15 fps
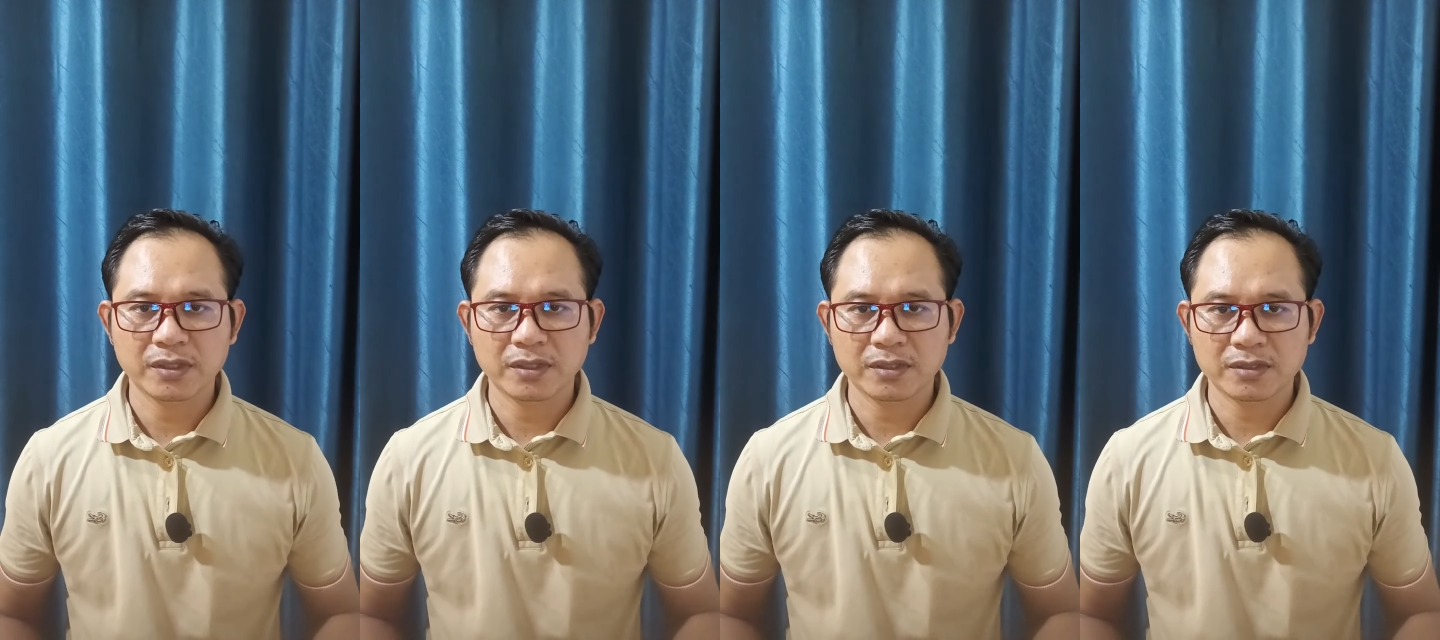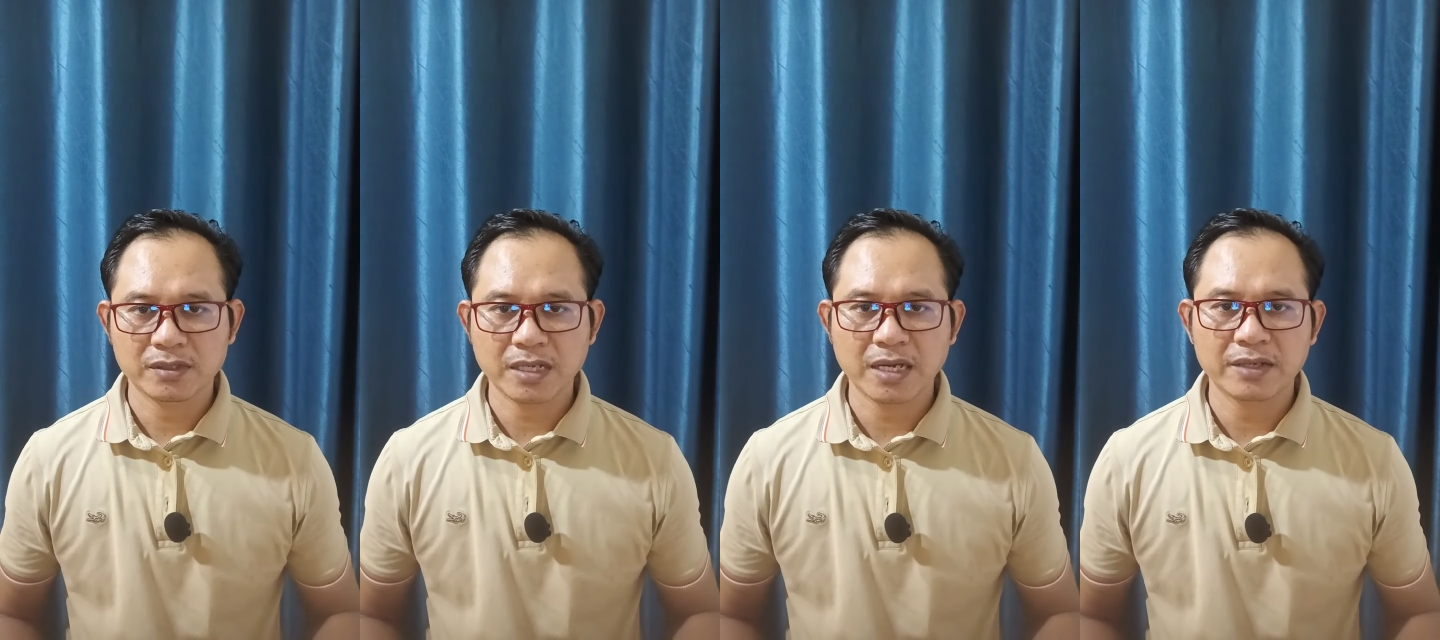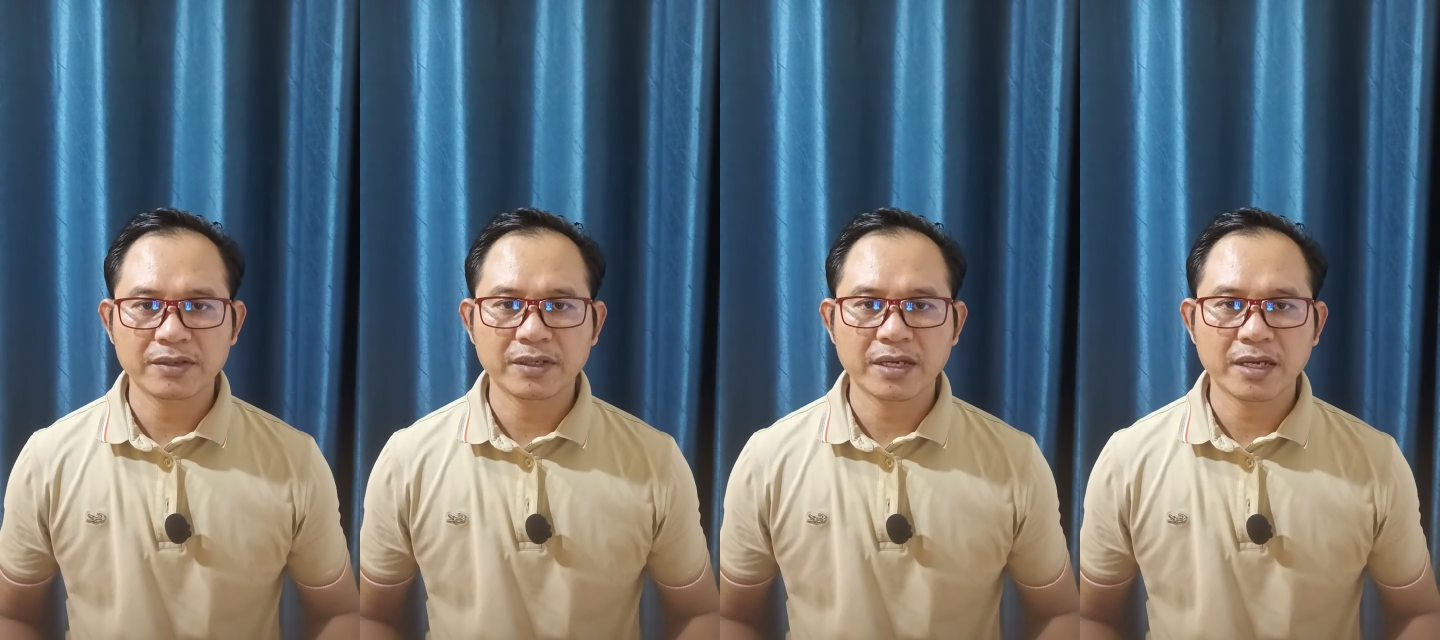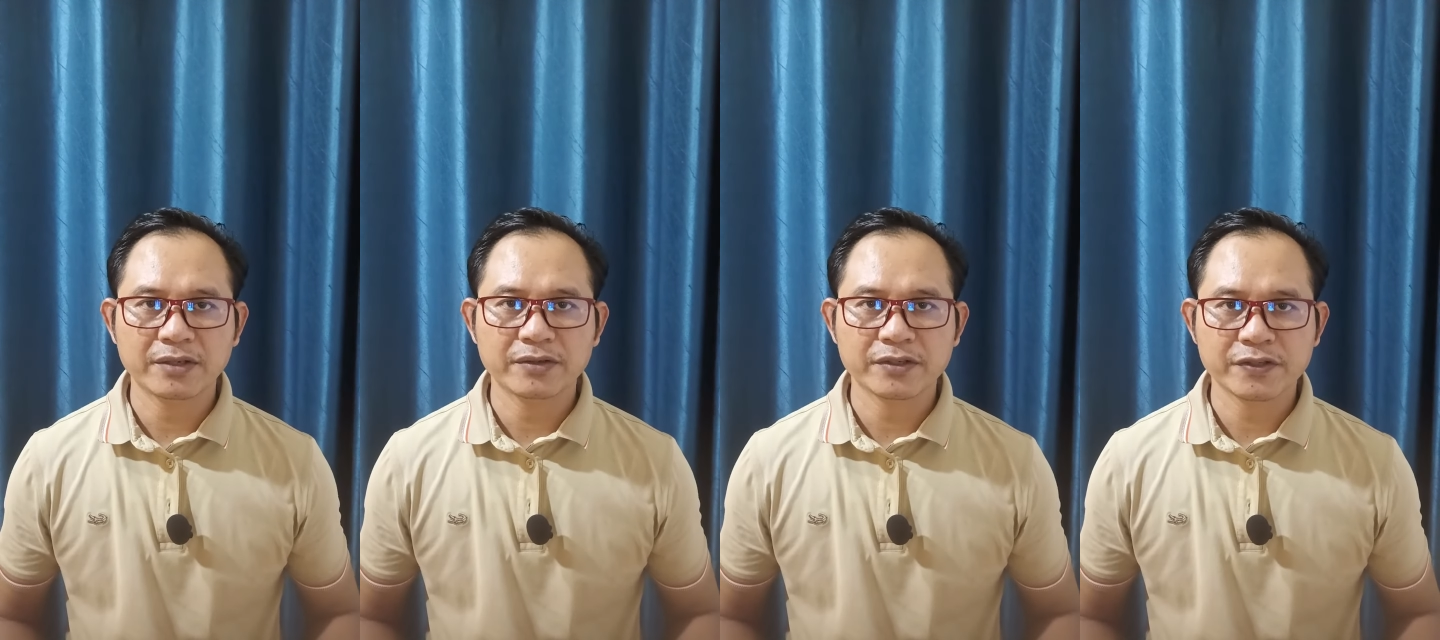are
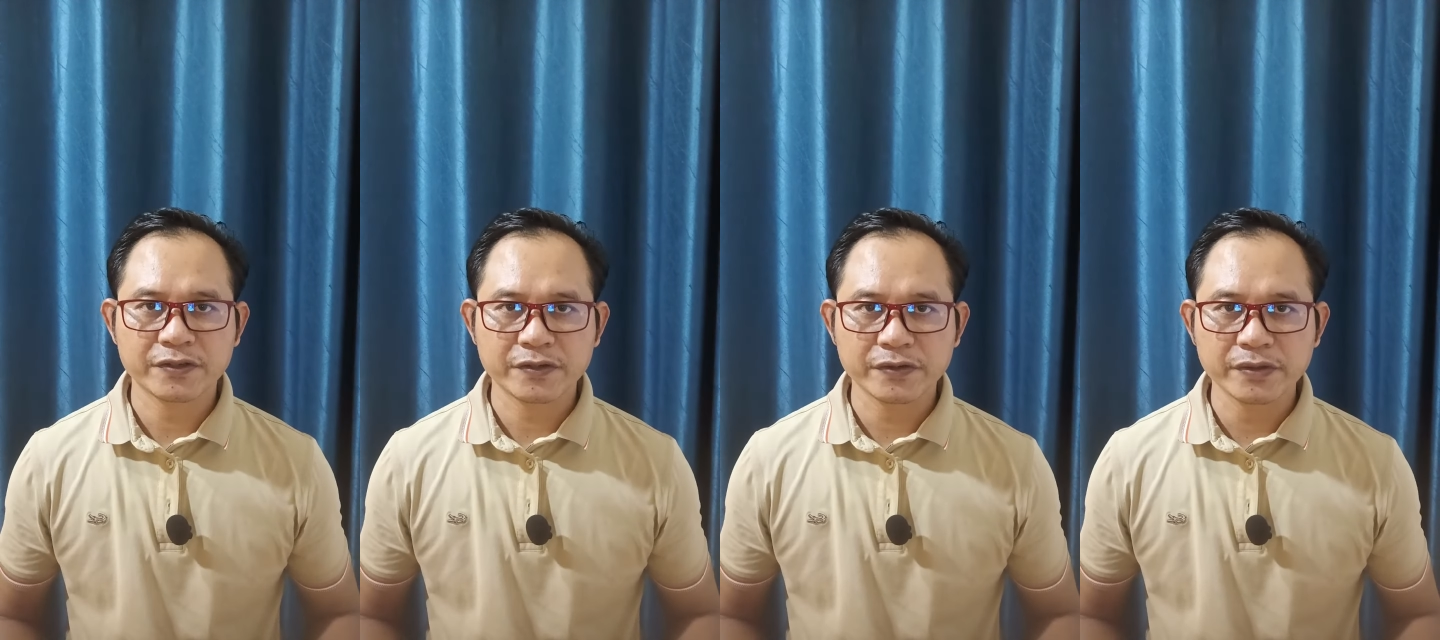there at the